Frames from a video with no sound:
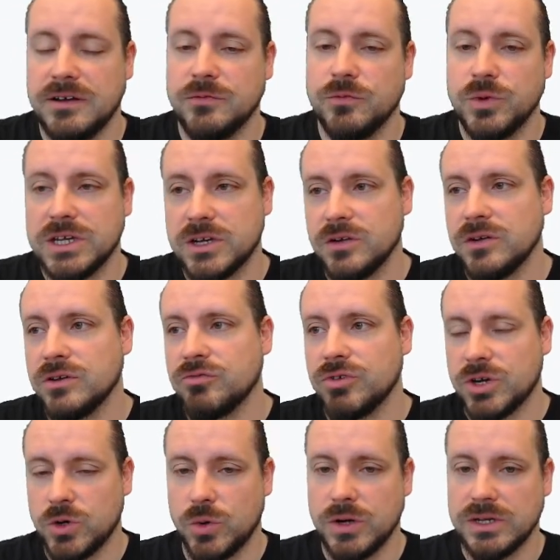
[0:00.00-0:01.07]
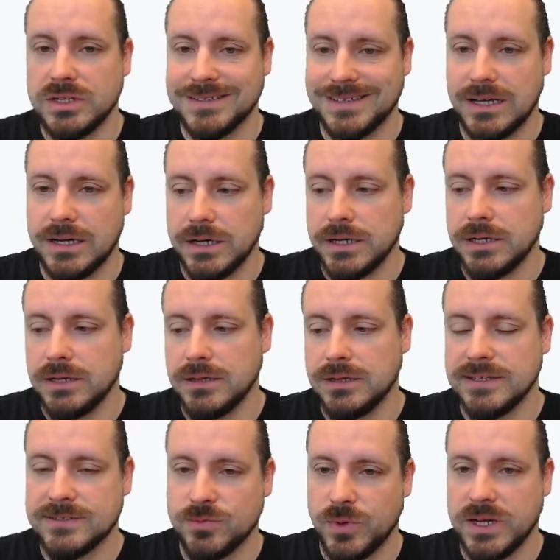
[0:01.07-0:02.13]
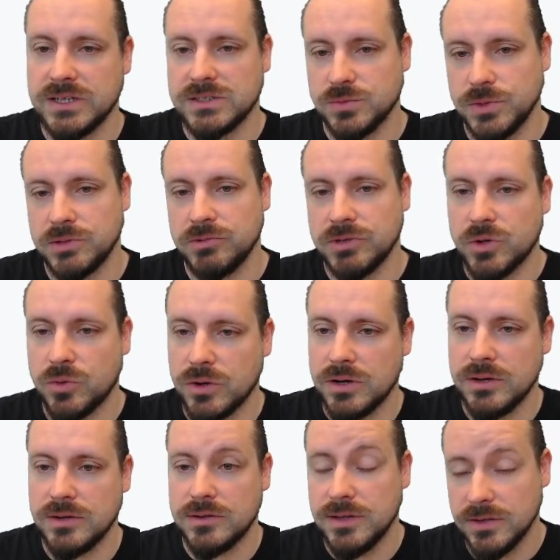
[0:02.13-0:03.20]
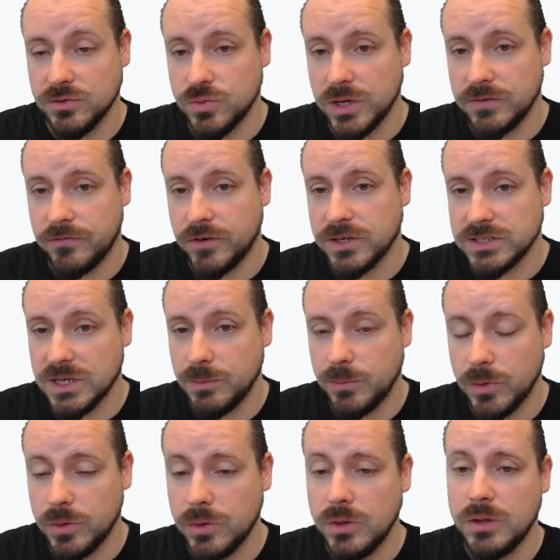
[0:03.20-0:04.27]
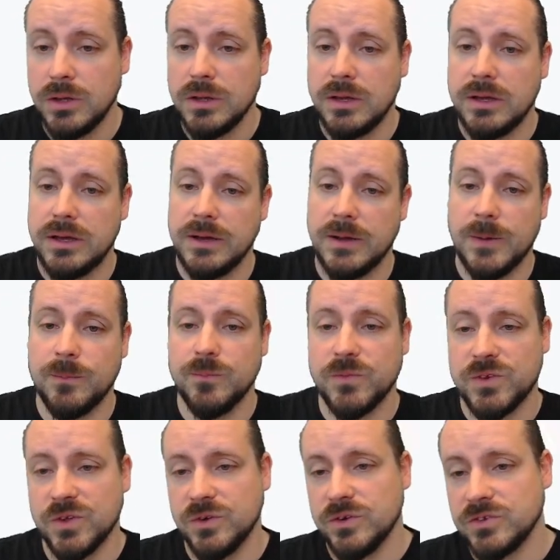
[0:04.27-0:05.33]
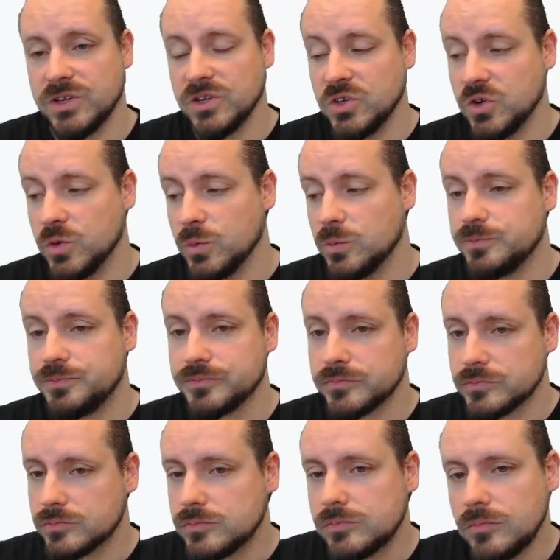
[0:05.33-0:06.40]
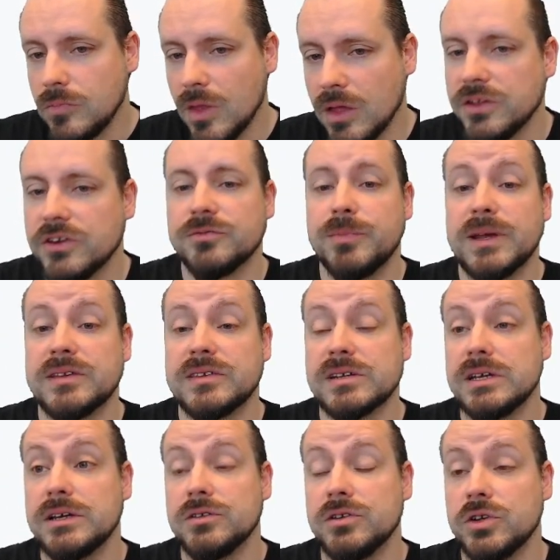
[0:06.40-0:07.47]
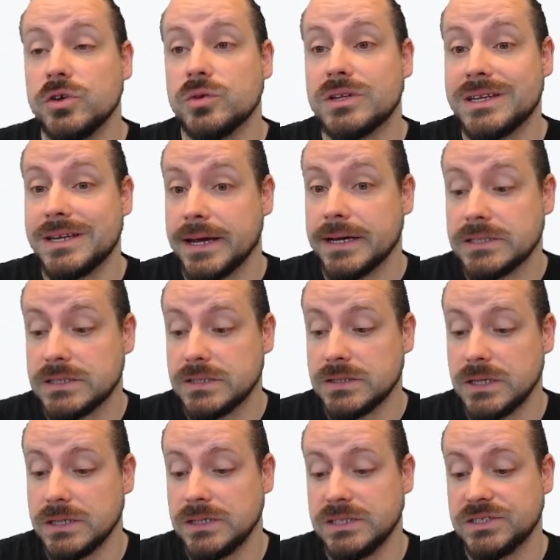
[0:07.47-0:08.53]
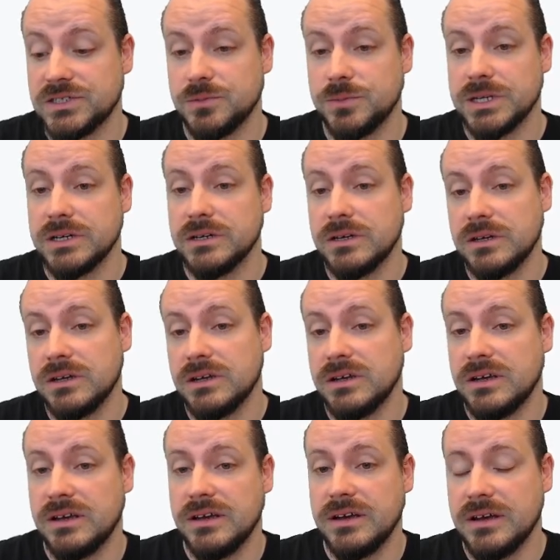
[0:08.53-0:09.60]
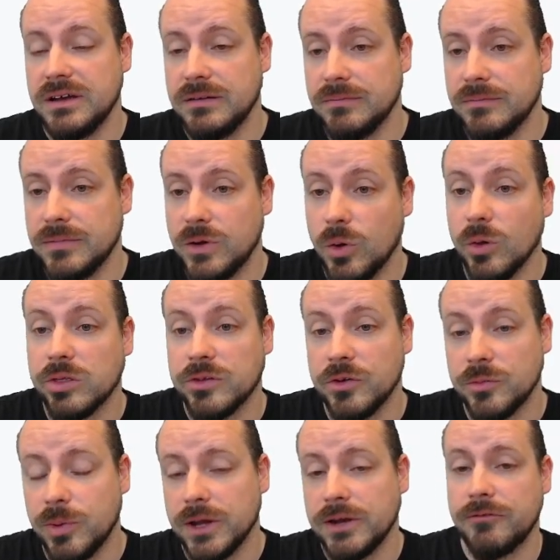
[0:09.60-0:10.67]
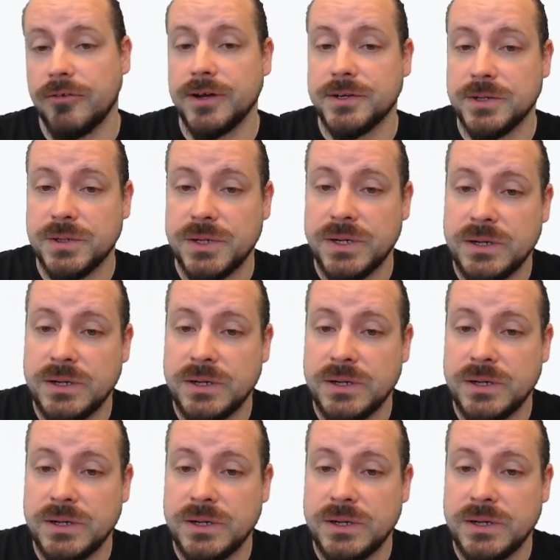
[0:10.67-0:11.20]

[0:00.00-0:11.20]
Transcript: we couldn't record this line this way, so we recorded it this way, for example. So there's basically a new text that needs to be altered by the writer.